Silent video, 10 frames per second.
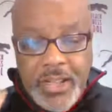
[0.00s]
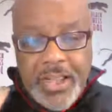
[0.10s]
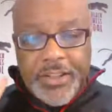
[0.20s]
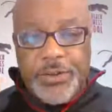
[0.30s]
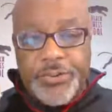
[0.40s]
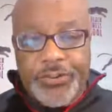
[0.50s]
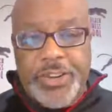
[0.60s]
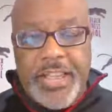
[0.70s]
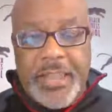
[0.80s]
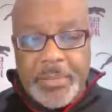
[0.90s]
I use your
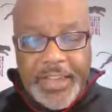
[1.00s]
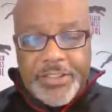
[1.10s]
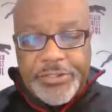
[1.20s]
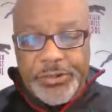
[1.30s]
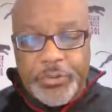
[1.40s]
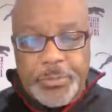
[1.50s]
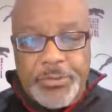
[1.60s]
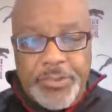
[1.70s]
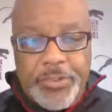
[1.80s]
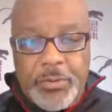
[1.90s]
name. I answer your
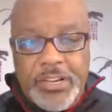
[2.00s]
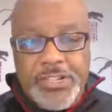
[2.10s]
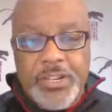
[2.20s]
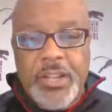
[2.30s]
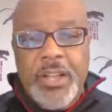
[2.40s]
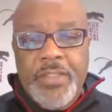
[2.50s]
specific question.